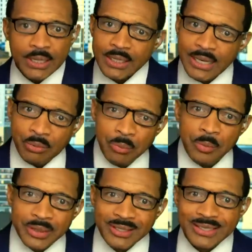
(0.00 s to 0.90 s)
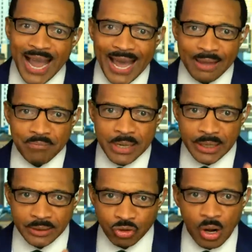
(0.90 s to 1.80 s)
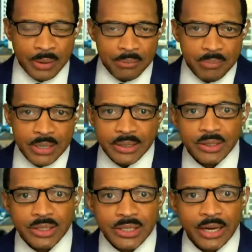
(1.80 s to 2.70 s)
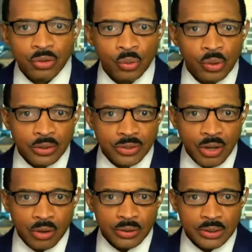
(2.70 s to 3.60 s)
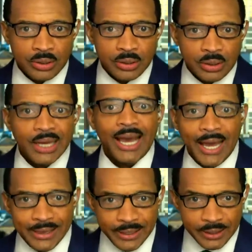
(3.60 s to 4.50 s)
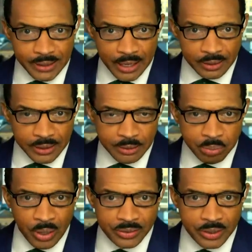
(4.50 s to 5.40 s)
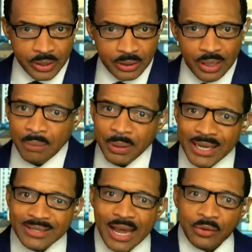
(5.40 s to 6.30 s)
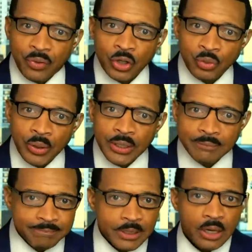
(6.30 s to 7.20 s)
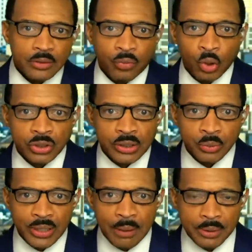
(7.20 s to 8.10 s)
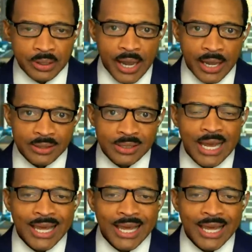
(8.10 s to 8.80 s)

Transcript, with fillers: Now remember, this guy admitted, Trump admitted to sexual assault and then got elected president. But he's not the first one, and unfortunately will not be the last.